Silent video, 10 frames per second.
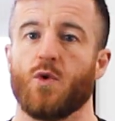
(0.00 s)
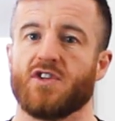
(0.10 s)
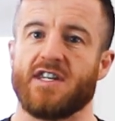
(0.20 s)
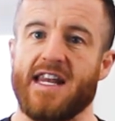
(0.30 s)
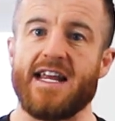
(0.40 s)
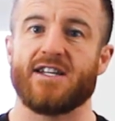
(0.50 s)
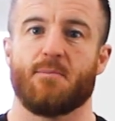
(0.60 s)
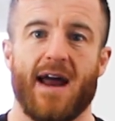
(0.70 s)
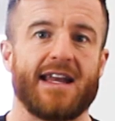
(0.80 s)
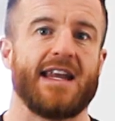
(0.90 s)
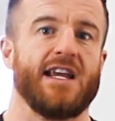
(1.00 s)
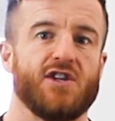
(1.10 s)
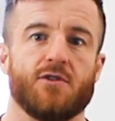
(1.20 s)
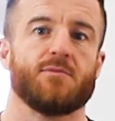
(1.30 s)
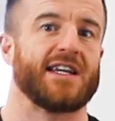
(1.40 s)
which needs
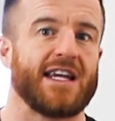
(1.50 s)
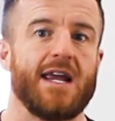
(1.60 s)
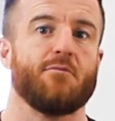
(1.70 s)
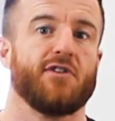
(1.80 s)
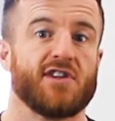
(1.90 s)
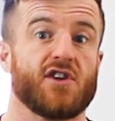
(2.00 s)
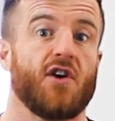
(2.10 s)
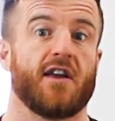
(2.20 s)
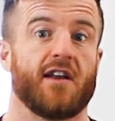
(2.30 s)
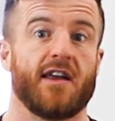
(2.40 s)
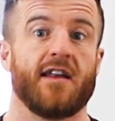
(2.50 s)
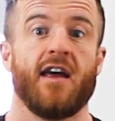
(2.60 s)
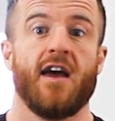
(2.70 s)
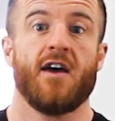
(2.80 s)
magnesium to keep recycling